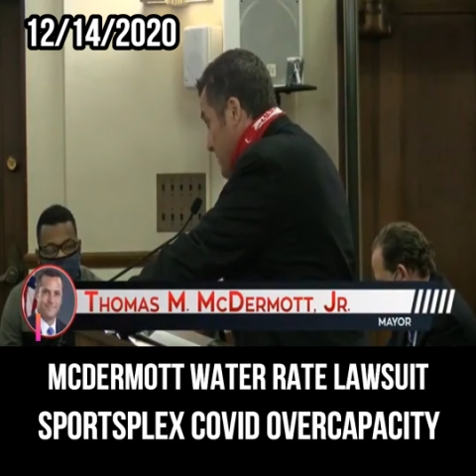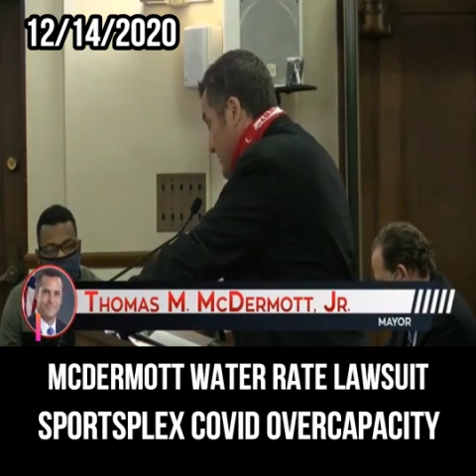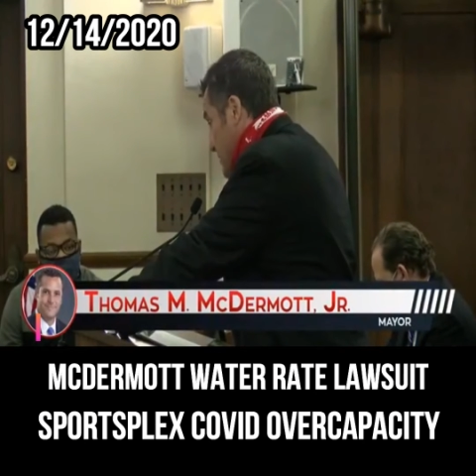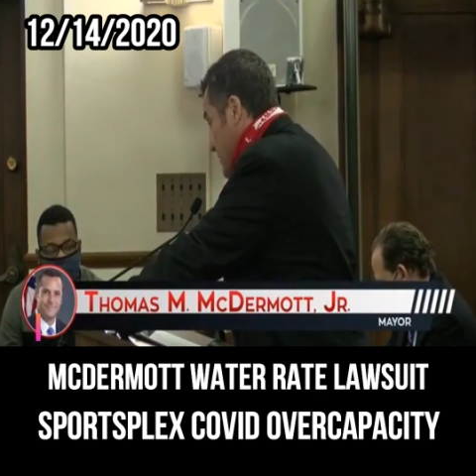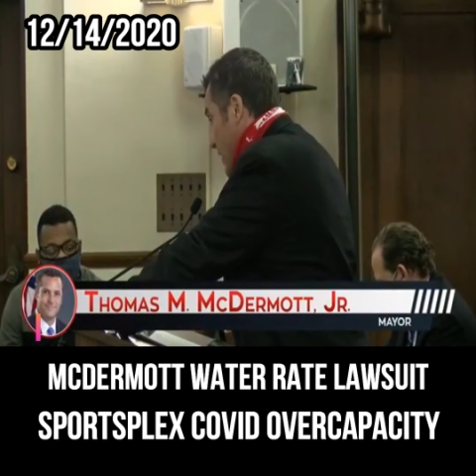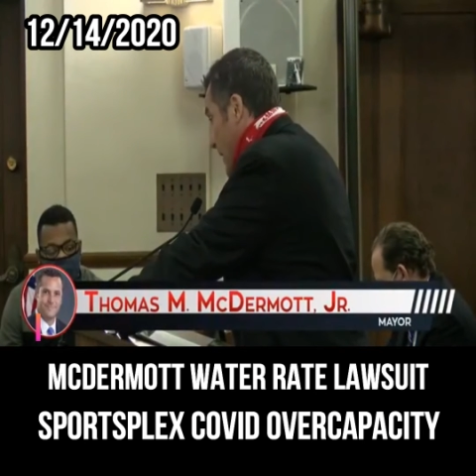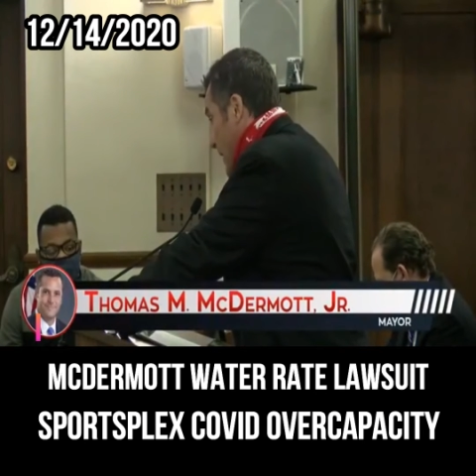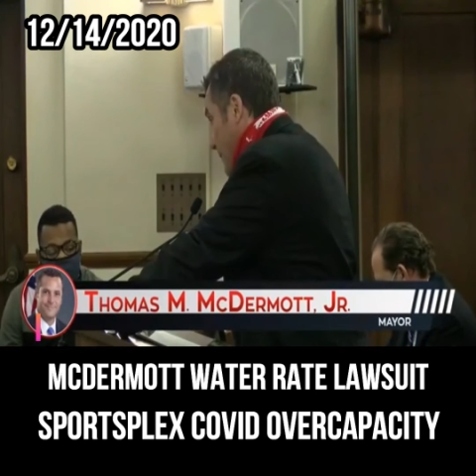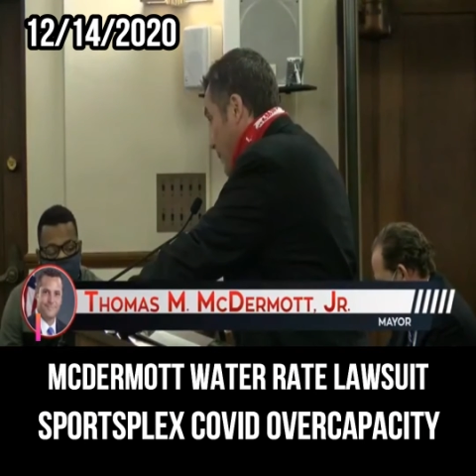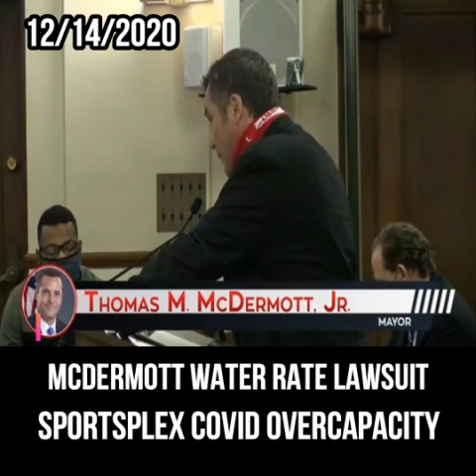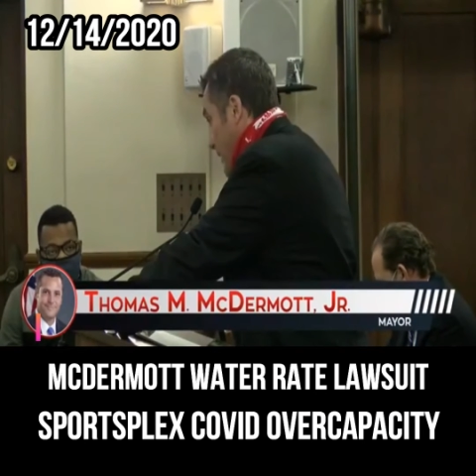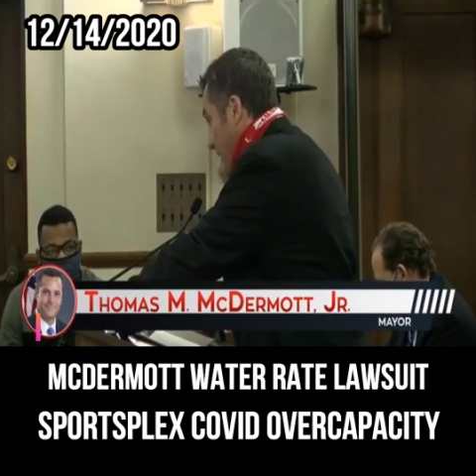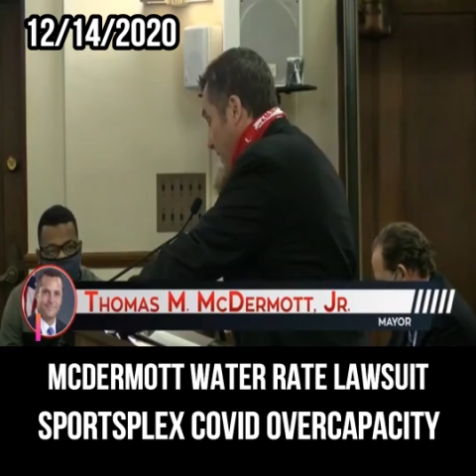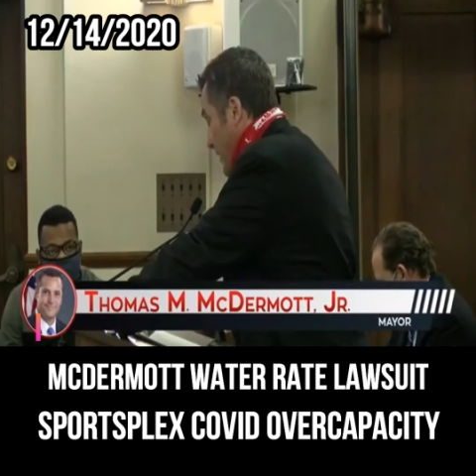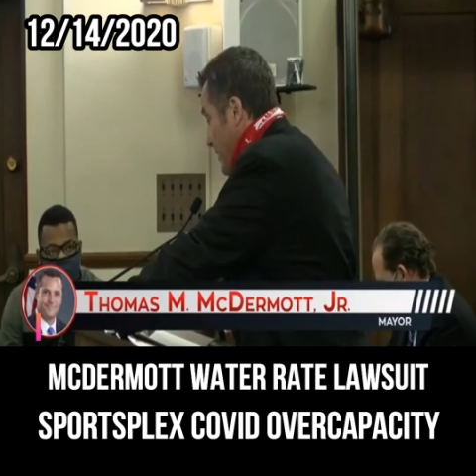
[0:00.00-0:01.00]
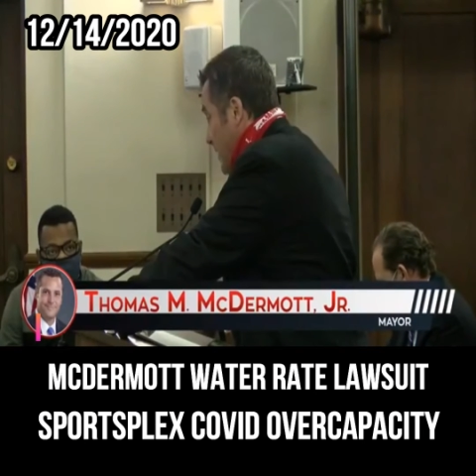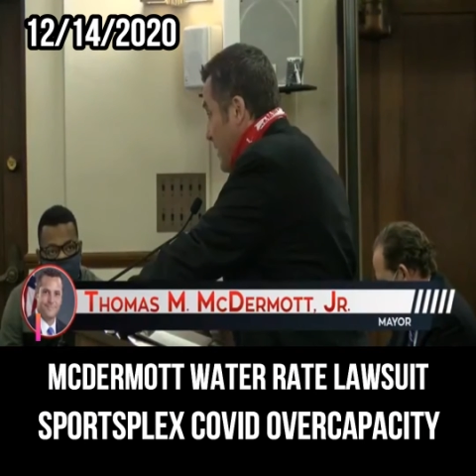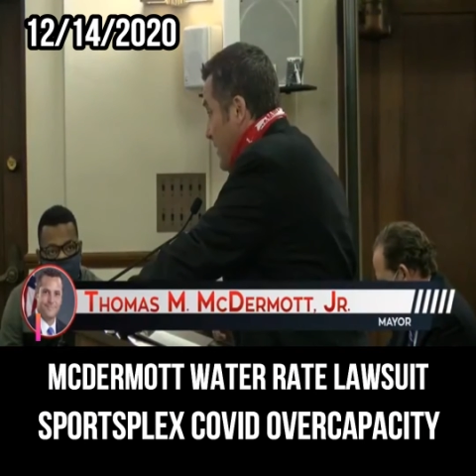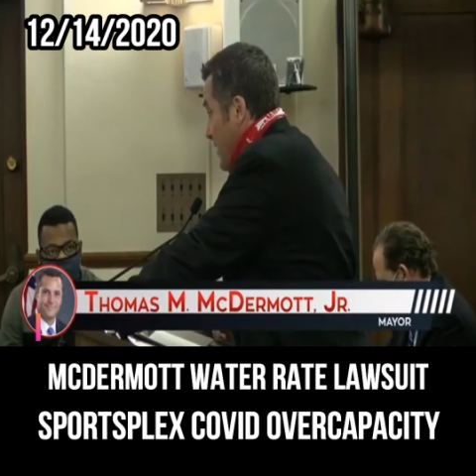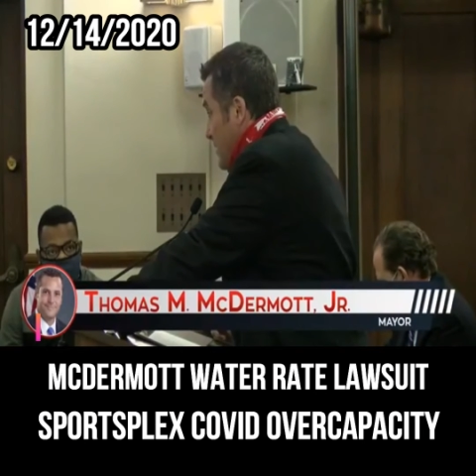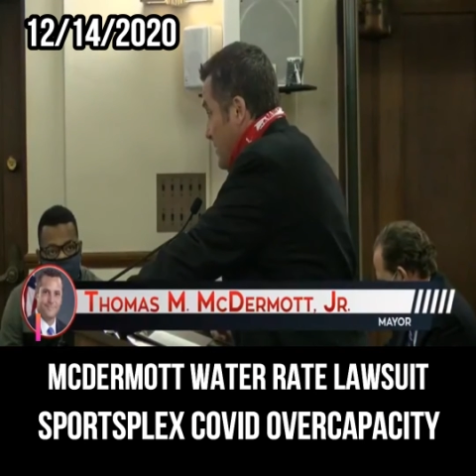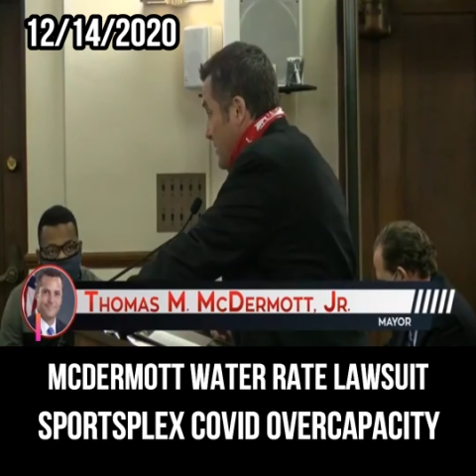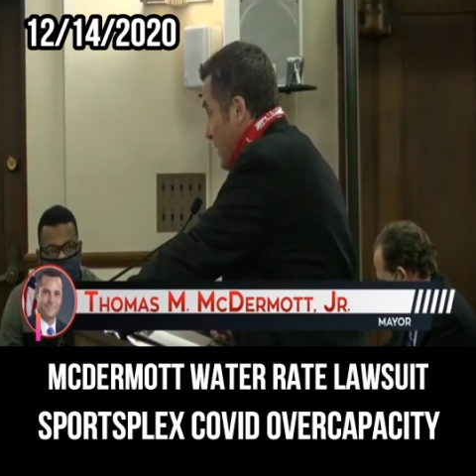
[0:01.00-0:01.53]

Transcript: which is still operating,